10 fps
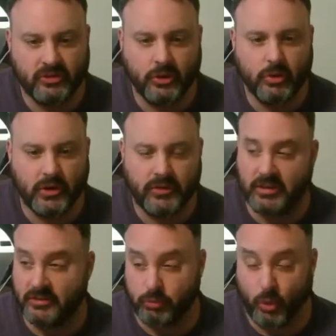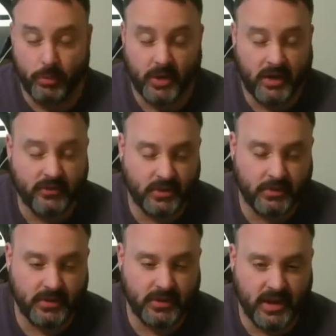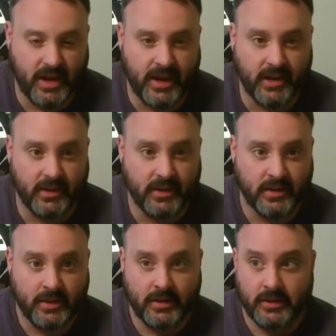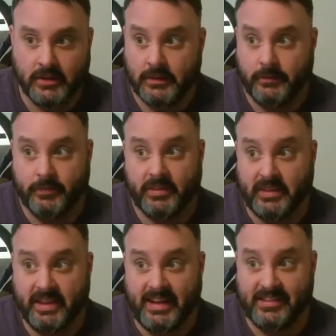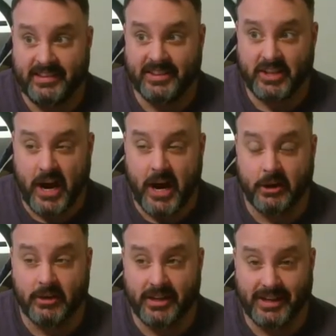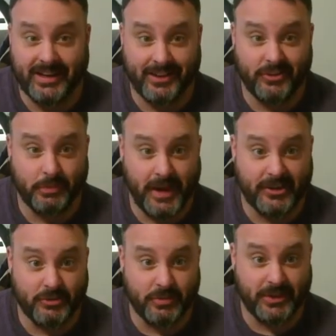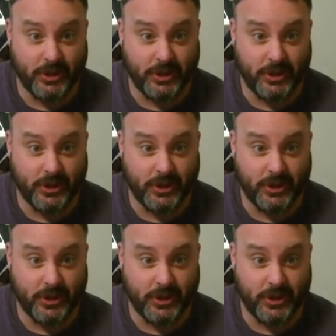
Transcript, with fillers: quite a few. Is Romanov going to be the guy that the entire Canadiens management and